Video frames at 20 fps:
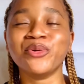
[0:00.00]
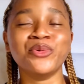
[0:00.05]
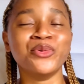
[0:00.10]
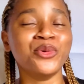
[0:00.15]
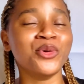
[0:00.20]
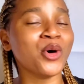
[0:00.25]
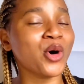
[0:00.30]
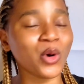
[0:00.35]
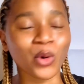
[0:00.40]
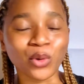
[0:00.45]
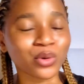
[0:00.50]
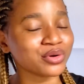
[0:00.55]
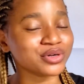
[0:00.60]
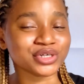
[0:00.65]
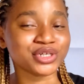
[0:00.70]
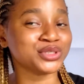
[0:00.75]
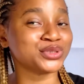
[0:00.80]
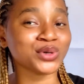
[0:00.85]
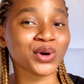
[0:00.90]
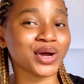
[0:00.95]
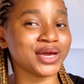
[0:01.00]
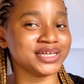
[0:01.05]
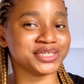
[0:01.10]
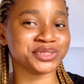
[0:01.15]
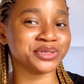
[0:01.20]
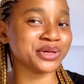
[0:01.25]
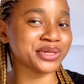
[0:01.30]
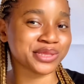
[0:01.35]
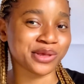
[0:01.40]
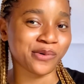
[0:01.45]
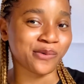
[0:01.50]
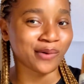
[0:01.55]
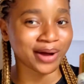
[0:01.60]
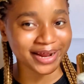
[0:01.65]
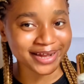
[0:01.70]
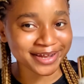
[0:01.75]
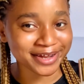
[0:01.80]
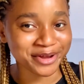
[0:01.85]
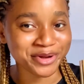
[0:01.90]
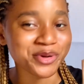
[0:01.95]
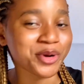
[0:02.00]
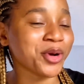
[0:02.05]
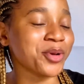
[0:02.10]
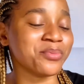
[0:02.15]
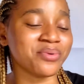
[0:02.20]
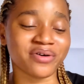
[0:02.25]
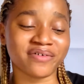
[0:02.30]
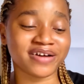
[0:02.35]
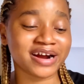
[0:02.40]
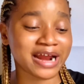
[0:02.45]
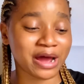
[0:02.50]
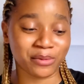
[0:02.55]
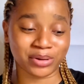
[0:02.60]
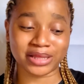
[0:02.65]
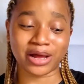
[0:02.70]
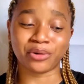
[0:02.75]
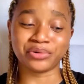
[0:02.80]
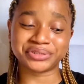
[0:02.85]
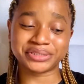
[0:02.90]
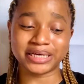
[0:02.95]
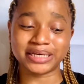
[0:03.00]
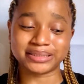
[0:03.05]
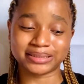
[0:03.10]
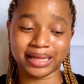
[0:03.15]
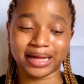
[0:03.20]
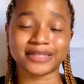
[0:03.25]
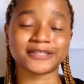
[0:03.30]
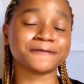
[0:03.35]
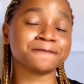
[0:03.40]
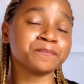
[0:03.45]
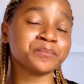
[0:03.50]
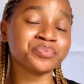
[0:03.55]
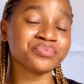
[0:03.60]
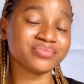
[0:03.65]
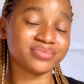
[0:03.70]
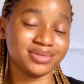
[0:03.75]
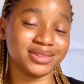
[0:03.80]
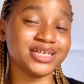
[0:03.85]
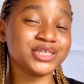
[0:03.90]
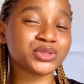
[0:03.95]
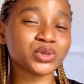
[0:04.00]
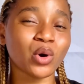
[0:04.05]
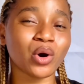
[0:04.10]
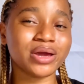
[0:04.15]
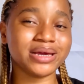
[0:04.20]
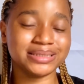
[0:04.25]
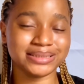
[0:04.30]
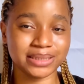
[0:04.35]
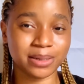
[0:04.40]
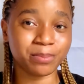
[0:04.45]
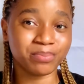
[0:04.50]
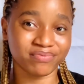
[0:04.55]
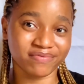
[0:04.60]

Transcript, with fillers: no, this oil is not a whitening oil. But rather what I would say is that this oil is a